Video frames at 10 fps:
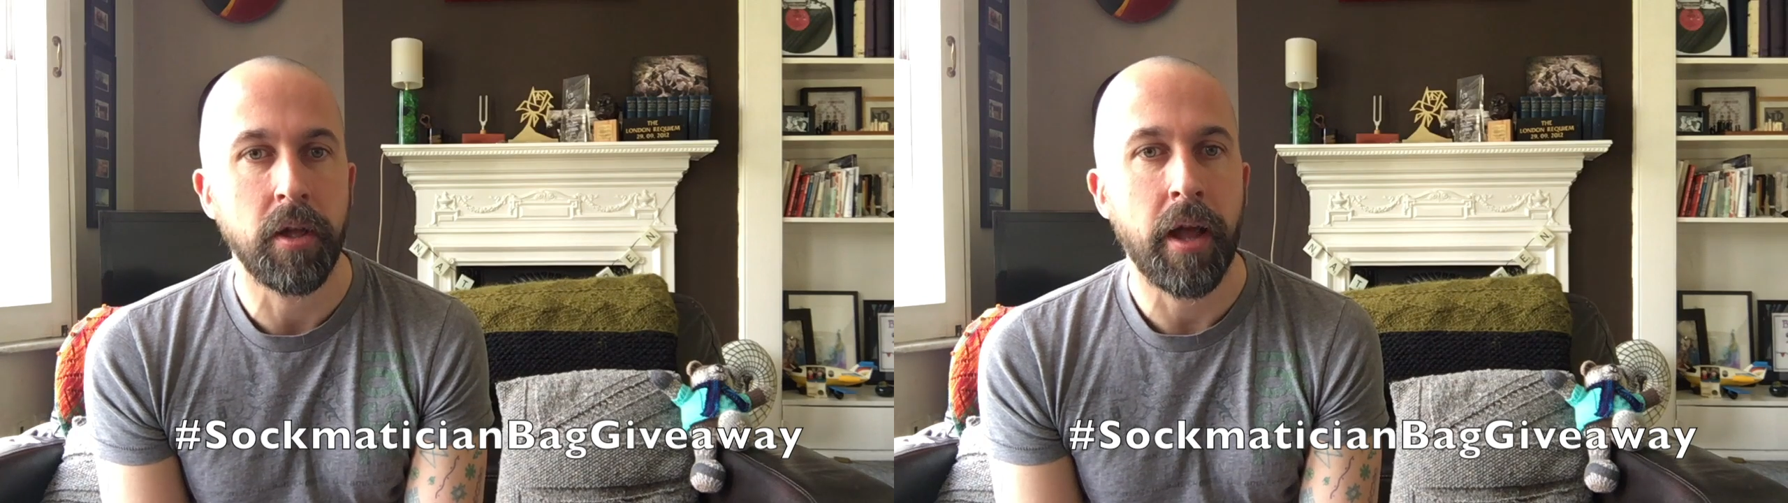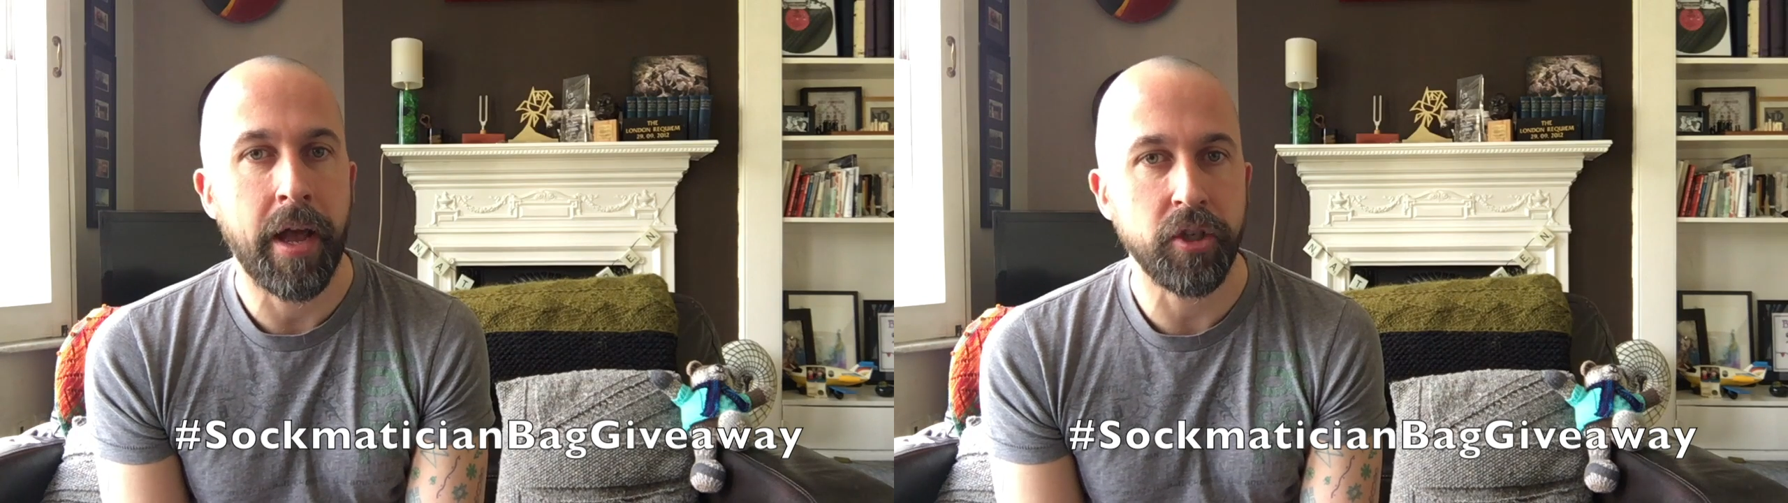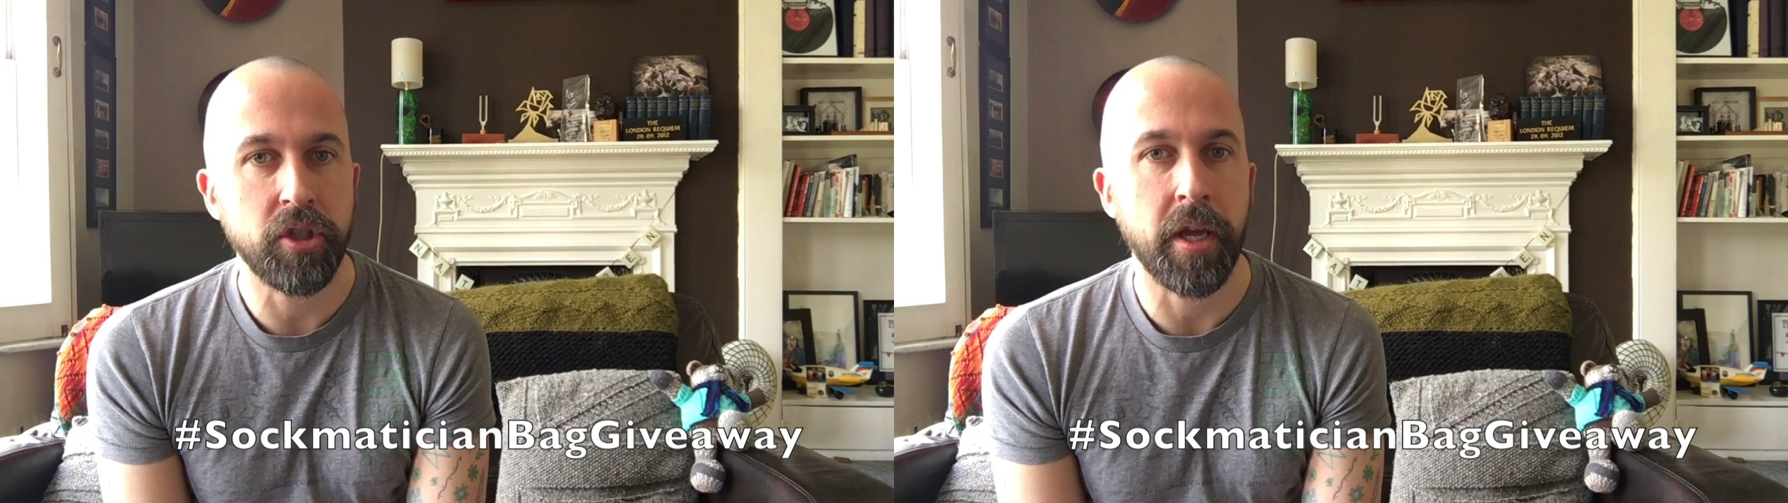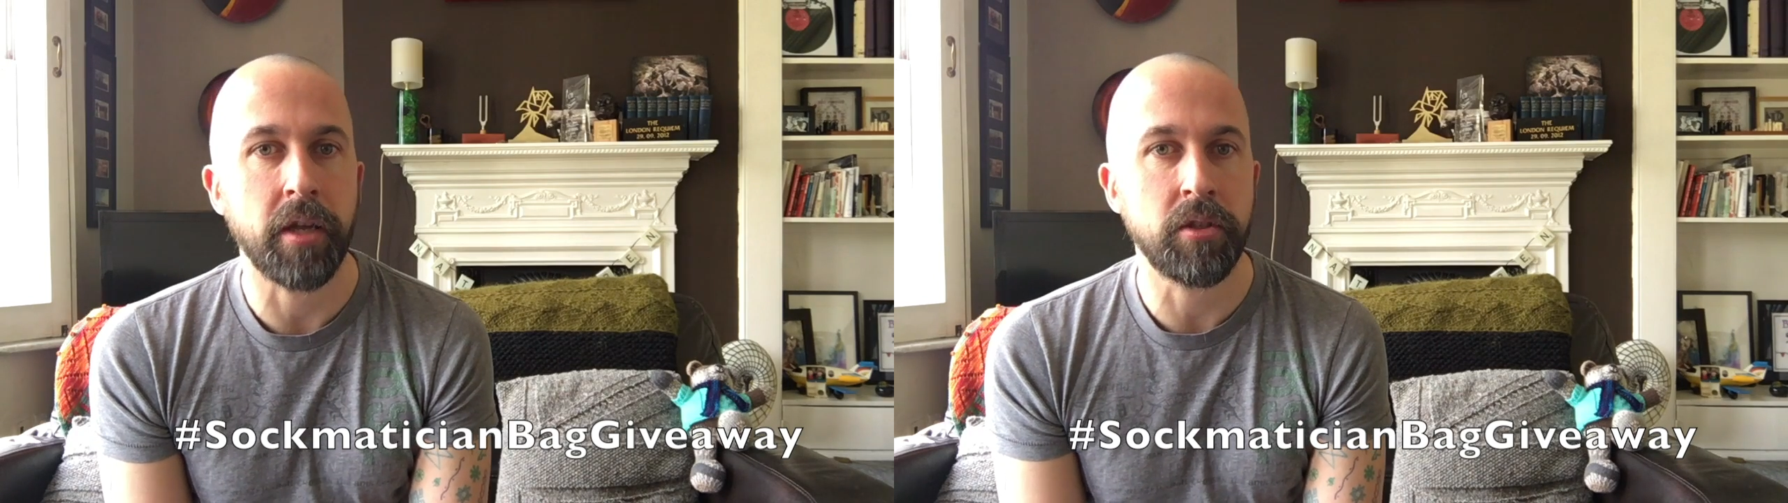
Hashtag